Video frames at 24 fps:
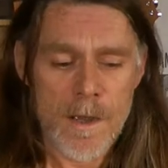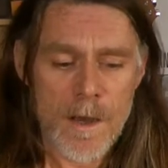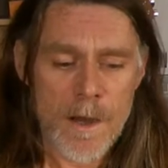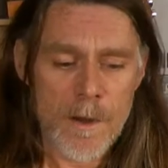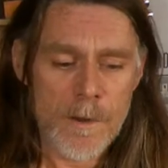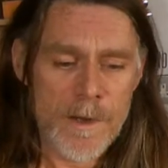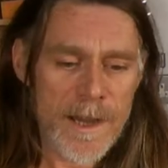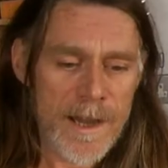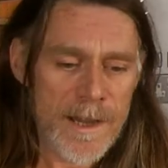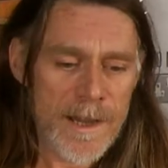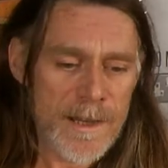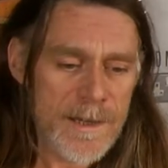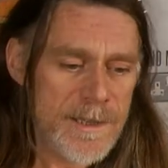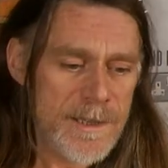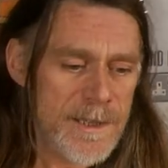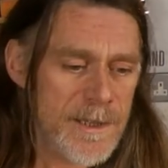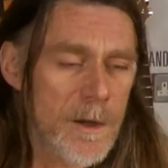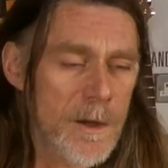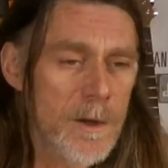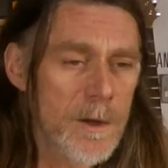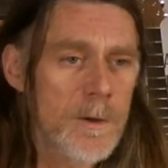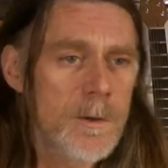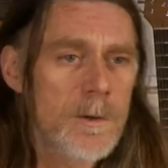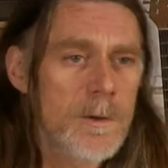Okay,
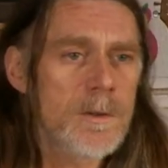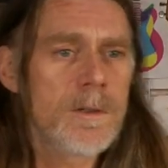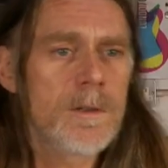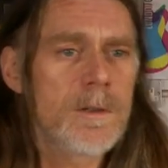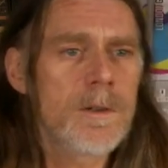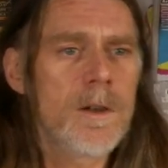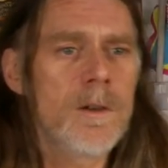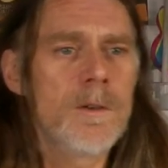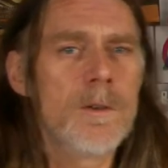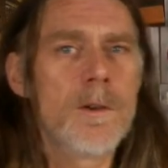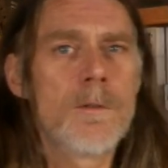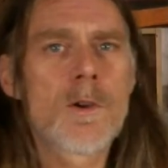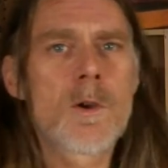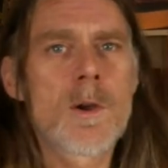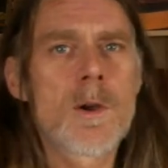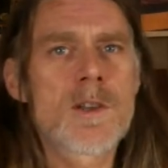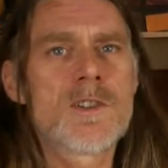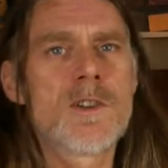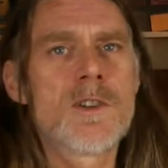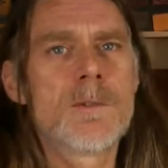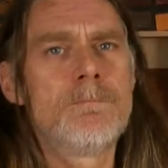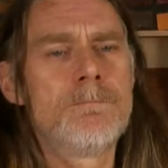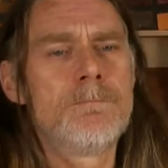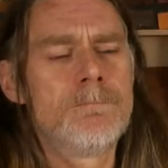so another
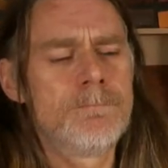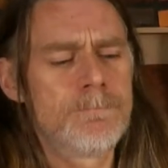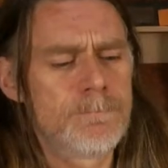question.